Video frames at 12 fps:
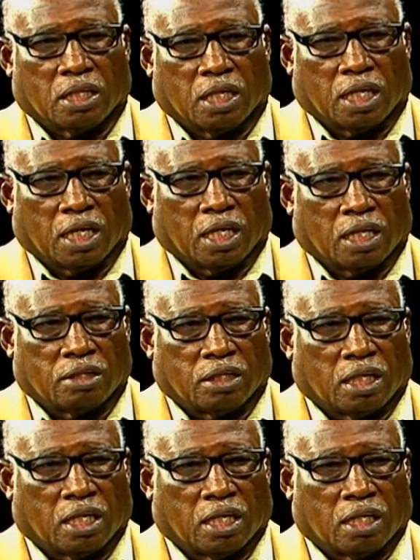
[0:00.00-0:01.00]
And
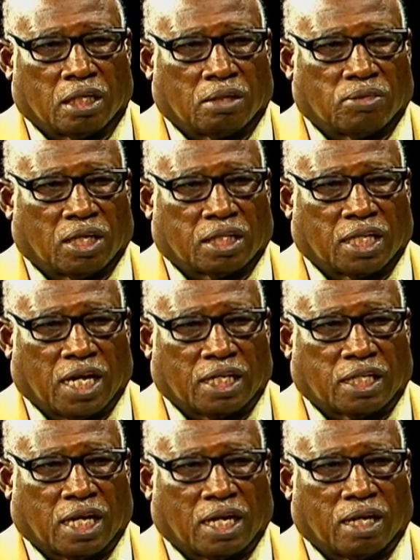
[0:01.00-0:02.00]
then at that
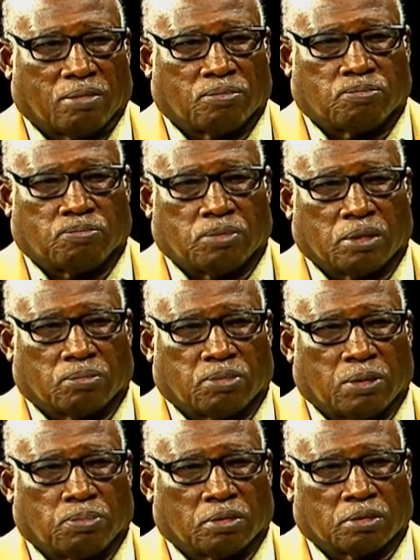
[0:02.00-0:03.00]
time,
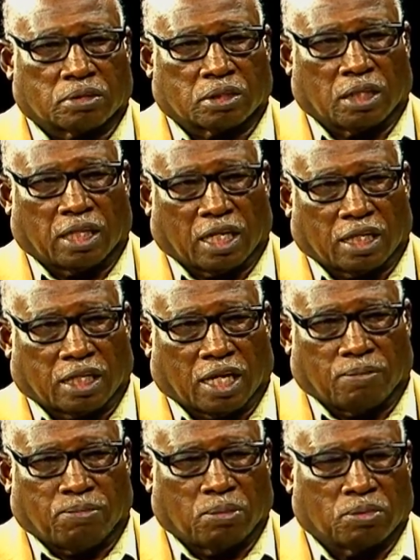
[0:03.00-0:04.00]
a lot of
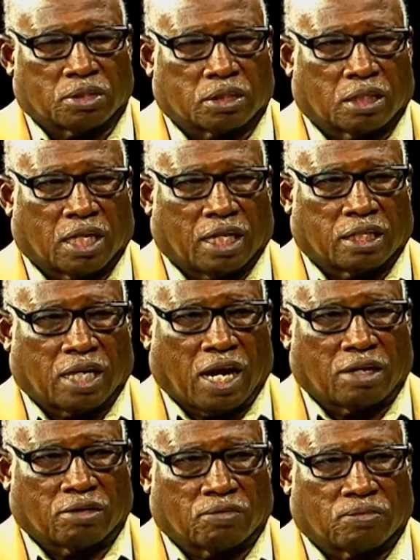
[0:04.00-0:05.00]
time people got
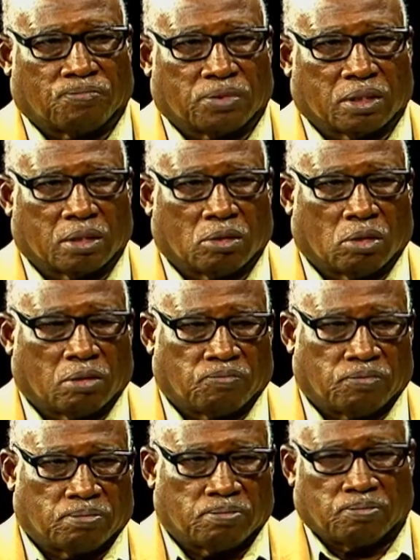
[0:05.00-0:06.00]
tired of going
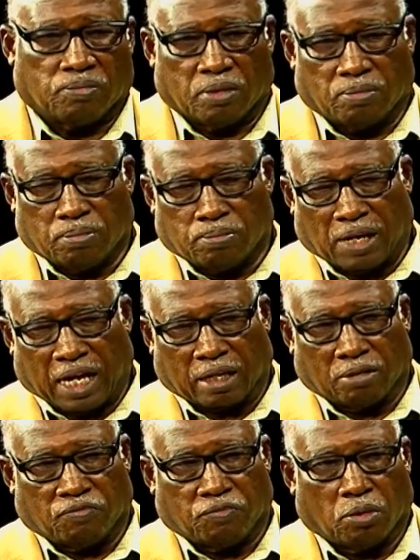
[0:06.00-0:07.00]
back
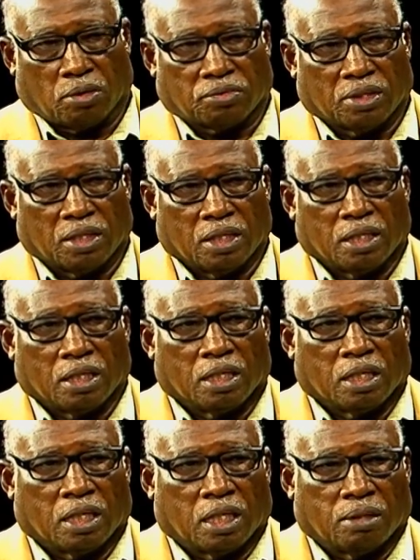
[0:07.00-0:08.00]
and forth.
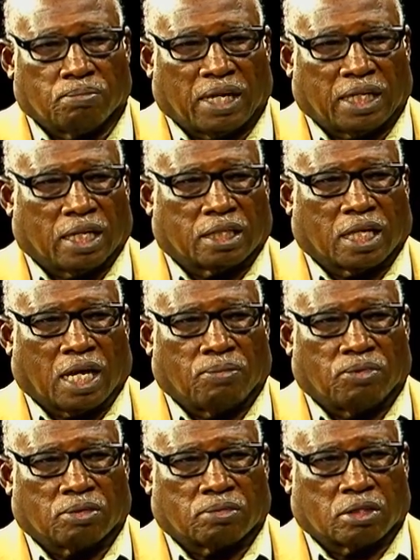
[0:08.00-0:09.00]
And by that time,
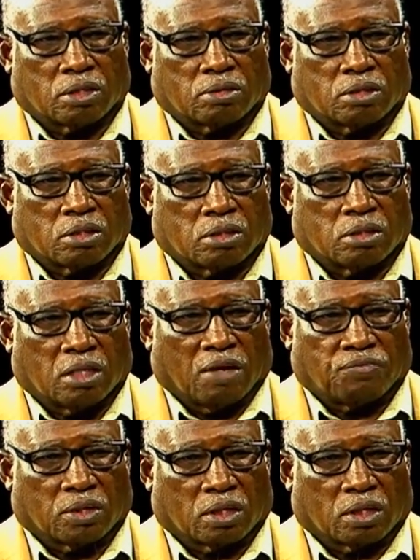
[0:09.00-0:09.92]
after the